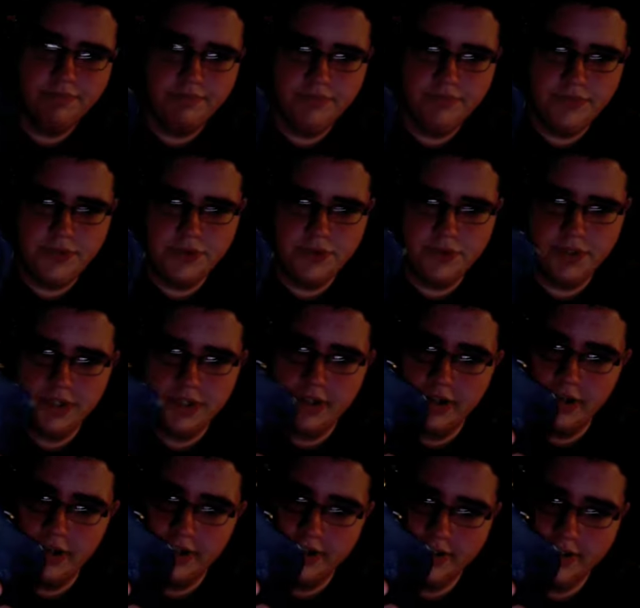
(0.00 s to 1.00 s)
It's really
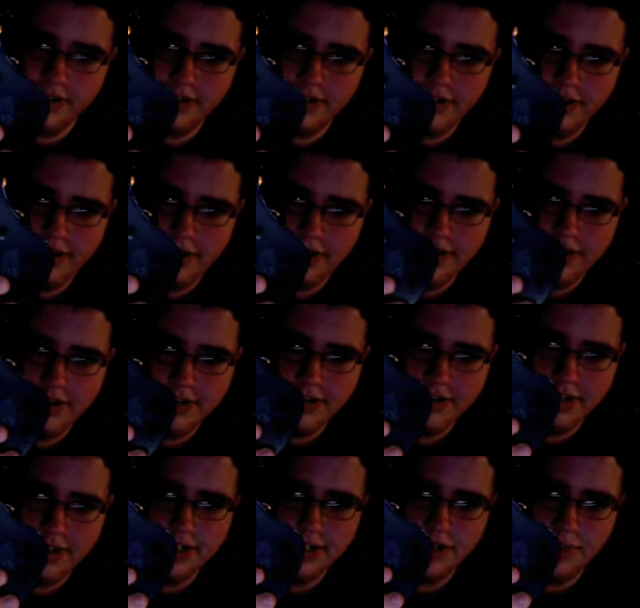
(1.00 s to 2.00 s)
nice. It's a
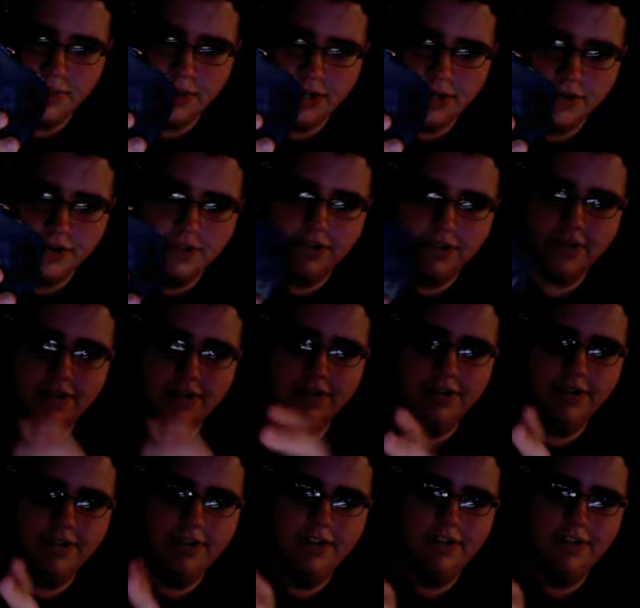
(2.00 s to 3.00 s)
laser mouse.
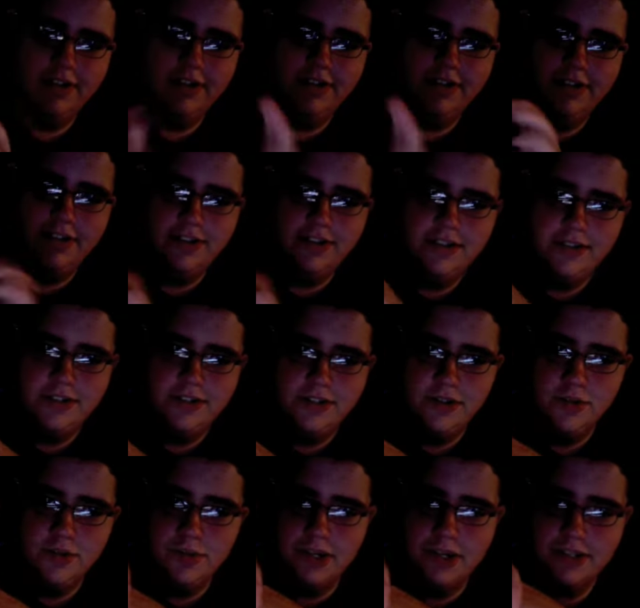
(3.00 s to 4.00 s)

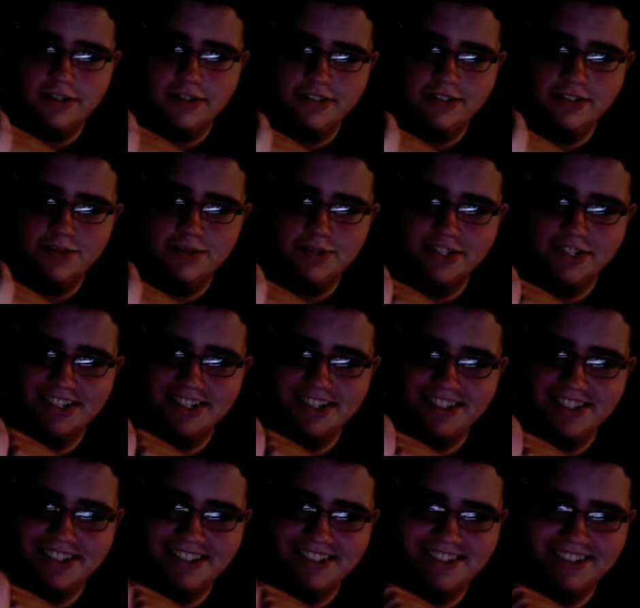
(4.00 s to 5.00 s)
2 buttons, which is
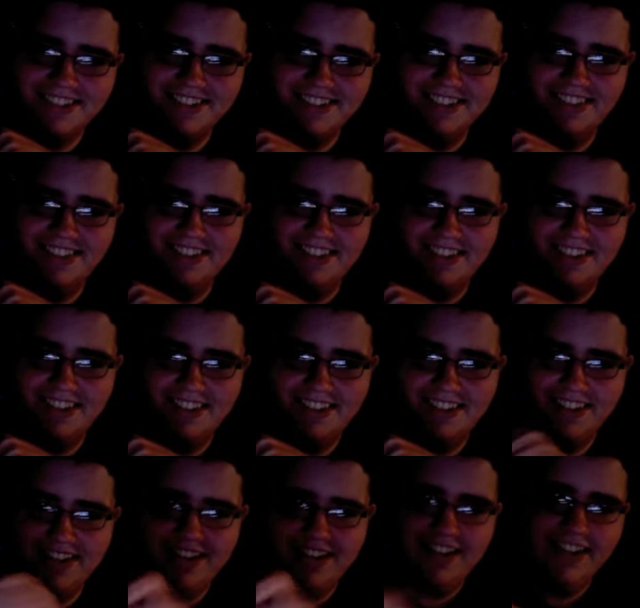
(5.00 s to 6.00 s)
good,
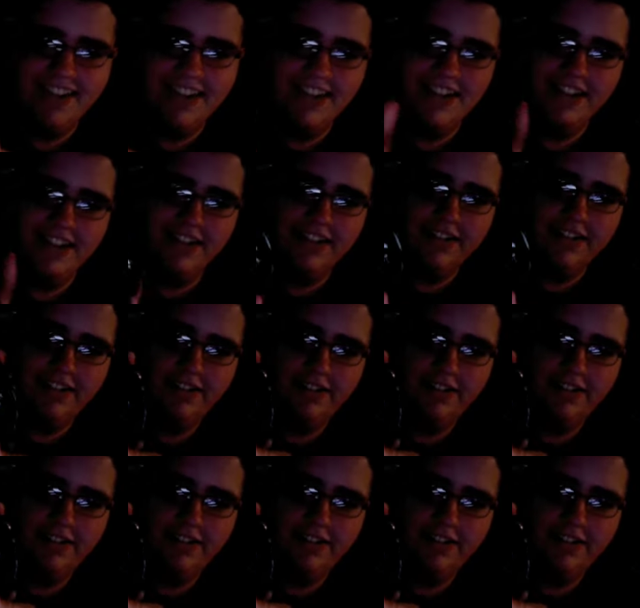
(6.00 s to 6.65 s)
and